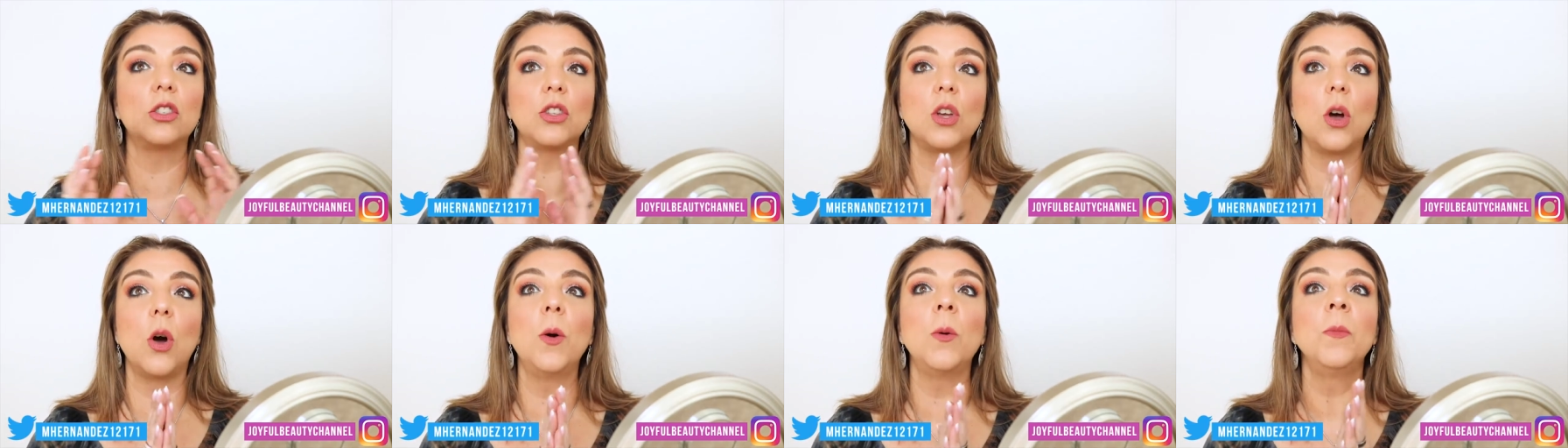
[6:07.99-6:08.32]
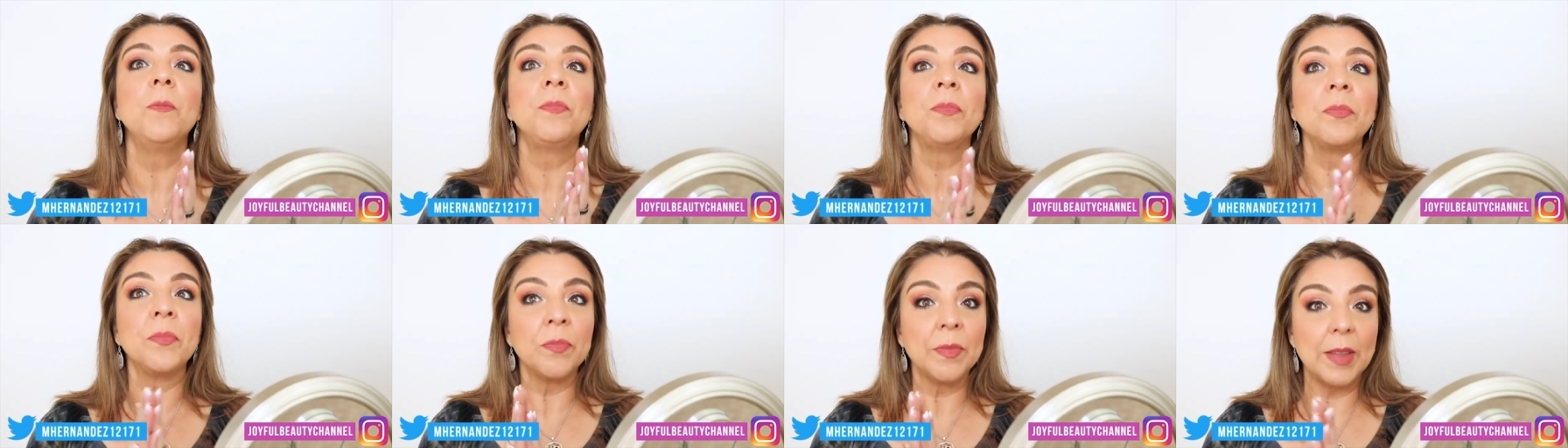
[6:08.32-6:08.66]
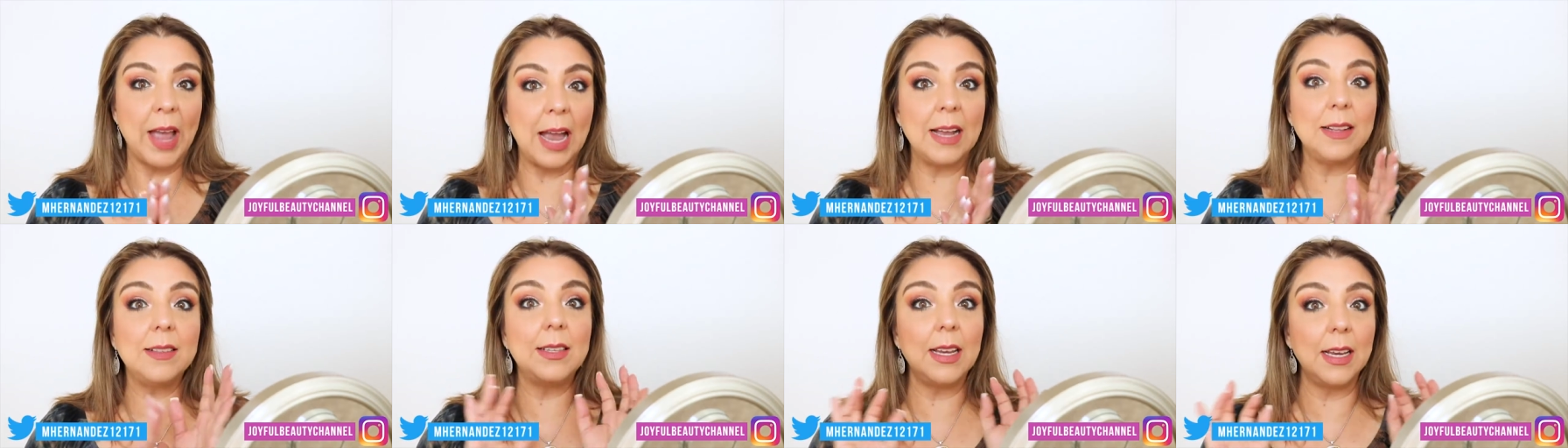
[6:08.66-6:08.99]
So
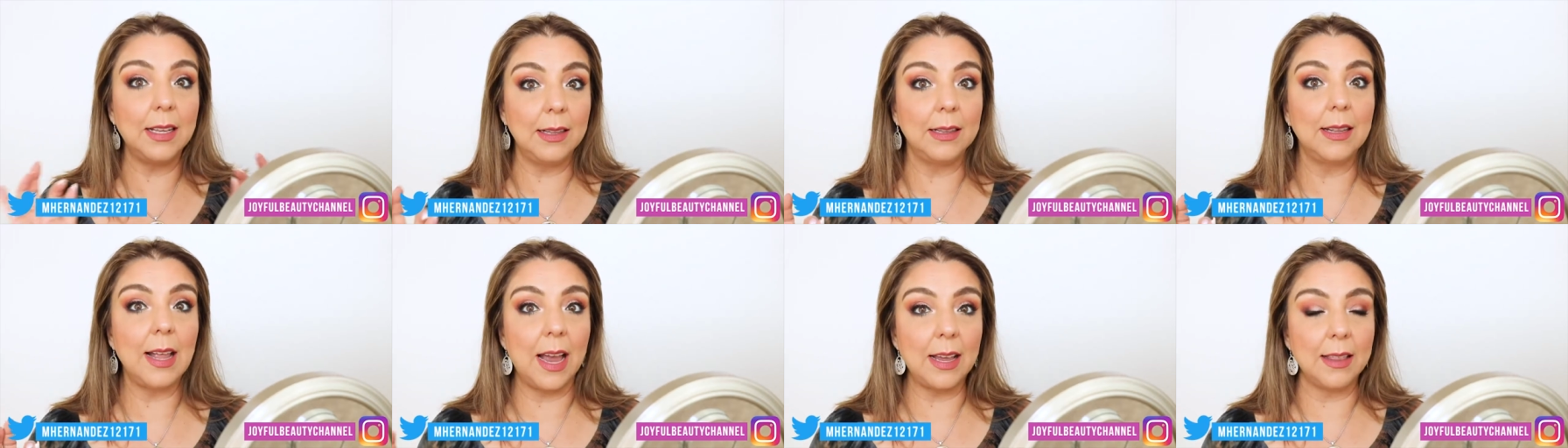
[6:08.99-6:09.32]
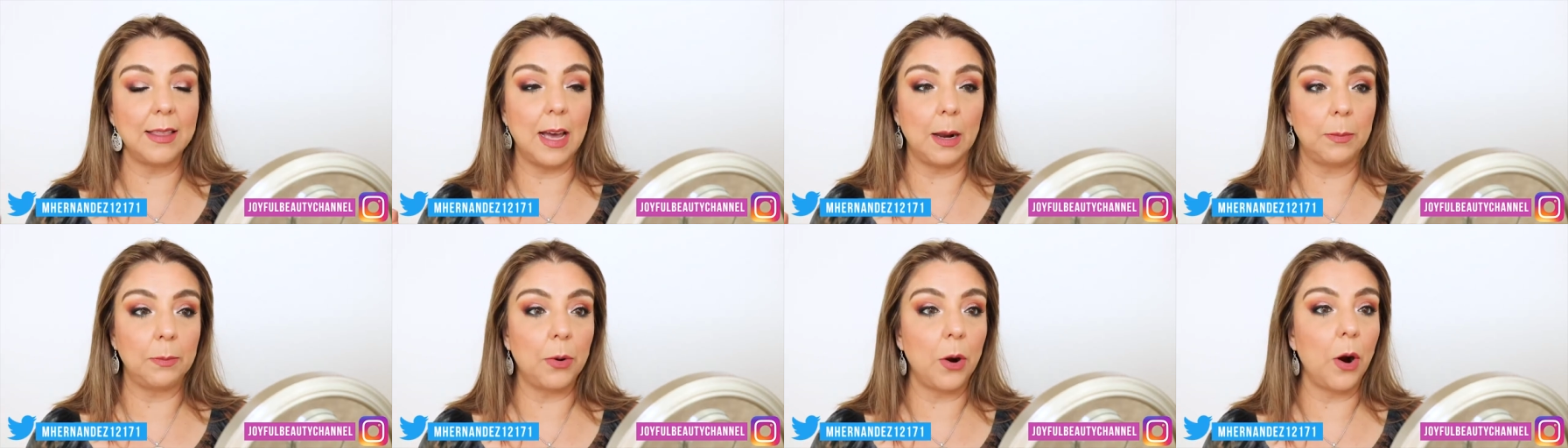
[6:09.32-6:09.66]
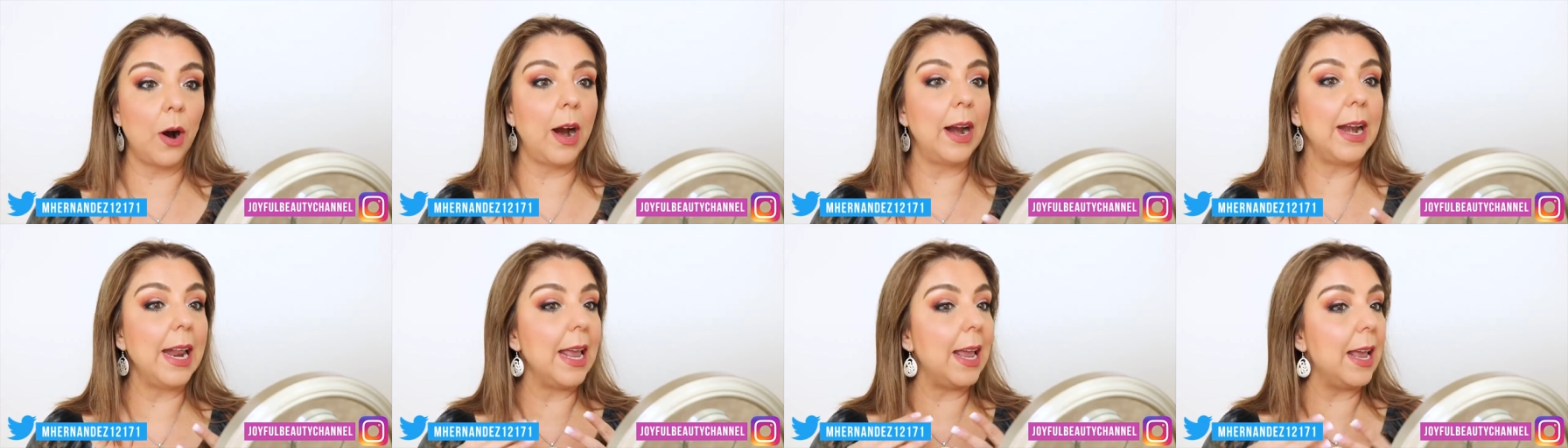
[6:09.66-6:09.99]
I did like that part.